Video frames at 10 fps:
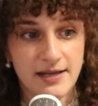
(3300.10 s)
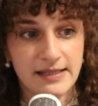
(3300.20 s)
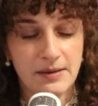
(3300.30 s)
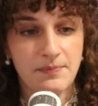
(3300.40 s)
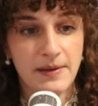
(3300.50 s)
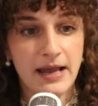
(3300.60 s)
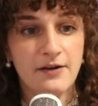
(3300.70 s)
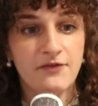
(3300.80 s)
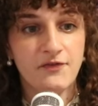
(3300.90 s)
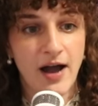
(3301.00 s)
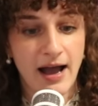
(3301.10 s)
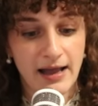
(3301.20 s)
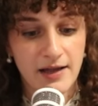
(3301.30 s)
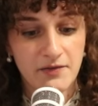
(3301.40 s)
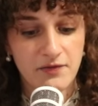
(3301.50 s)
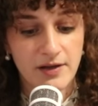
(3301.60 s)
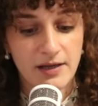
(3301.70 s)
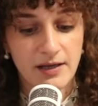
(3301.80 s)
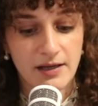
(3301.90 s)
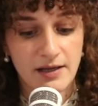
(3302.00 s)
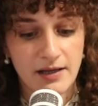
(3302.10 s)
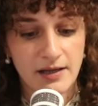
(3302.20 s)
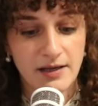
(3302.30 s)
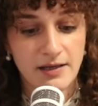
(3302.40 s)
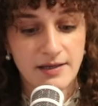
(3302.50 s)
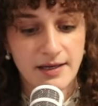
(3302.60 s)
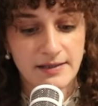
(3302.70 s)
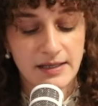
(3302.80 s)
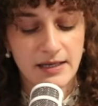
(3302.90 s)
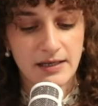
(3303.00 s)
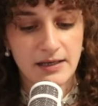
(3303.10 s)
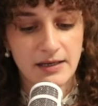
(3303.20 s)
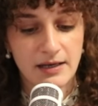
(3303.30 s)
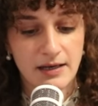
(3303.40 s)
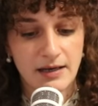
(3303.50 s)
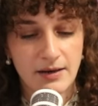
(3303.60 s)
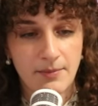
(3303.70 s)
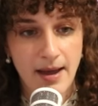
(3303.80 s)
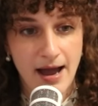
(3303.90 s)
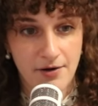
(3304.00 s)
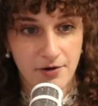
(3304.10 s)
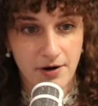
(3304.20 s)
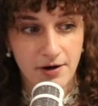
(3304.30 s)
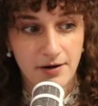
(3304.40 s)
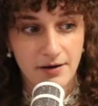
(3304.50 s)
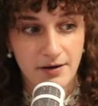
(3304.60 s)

like being a 5 doesn't matter,